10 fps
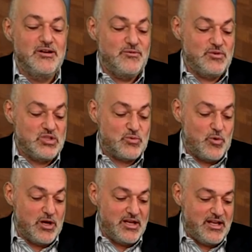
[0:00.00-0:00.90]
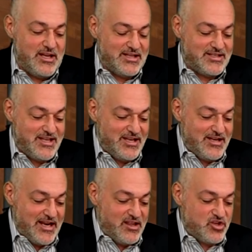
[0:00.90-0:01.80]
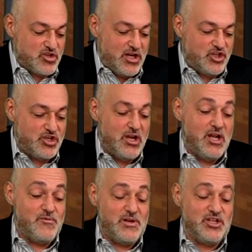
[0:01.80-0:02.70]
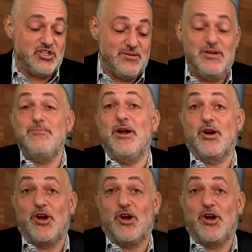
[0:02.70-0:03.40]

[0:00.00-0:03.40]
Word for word: was sworn in as the ninth judge. It really should have been Merrick